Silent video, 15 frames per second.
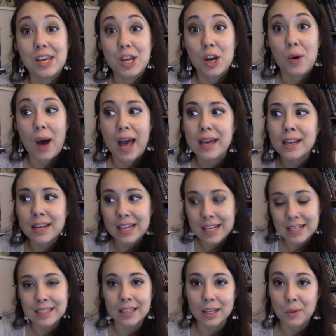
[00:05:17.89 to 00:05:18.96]
You know, I can
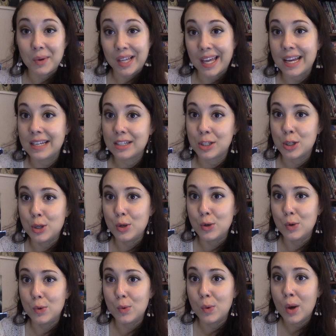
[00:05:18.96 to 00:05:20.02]
easily relate
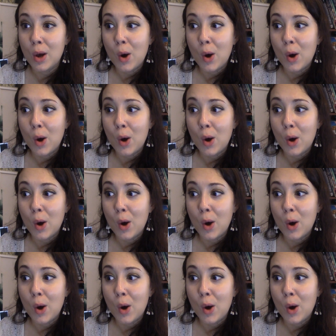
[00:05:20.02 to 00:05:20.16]
to